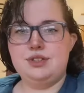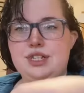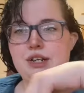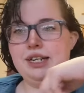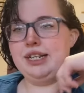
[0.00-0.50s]

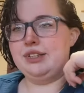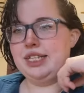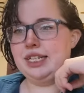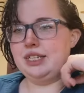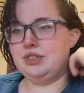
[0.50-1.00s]
Sorry, I don't
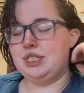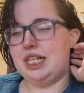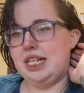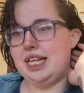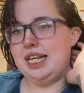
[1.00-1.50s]
like that
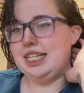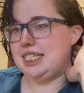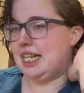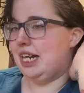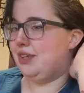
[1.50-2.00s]
door. And it's
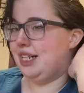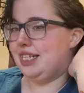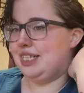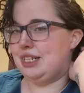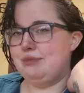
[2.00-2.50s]
1 hour
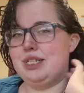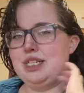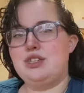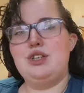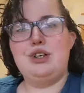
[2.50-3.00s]
and 30
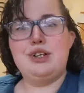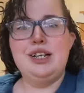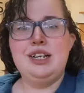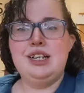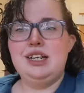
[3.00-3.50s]
minutes long.
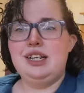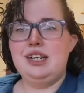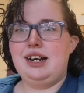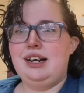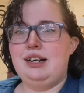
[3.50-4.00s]

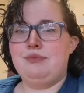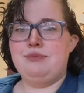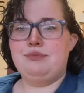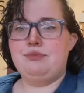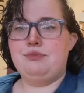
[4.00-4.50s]

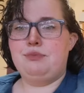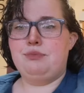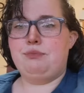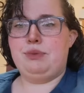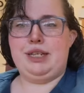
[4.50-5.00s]

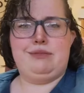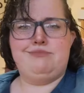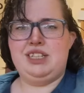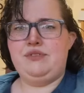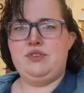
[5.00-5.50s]
But yeah,
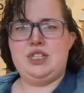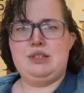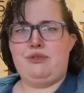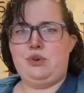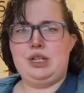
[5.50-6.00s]
if you've seen
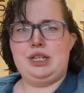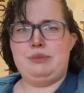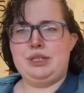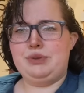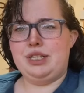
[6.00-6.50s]
it before, let
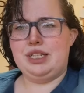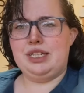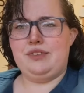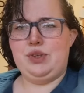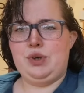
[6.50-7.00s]
me know what you
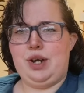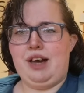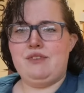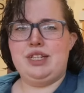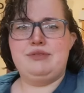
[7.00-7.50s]
think. If you
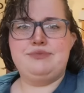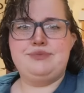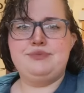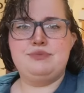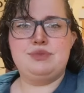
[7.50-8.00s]
haven't,
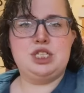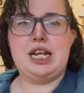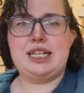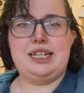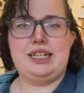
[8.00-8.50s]

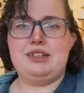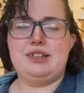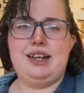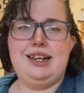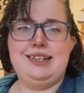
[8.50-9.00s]
check it out
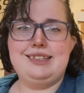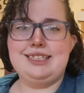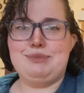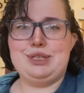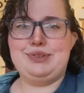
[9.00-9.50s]
and
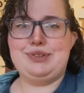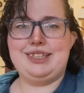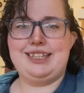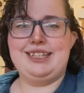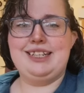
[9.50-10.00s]
let me know what you
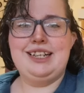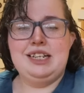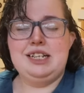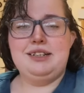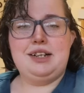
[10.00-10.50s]
think.
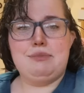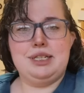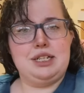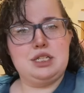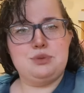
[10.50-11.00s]
Comment,
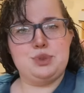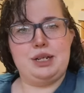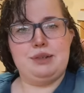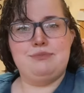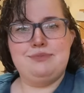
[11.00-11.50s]
like, or
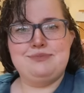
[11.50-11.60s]
subscribe.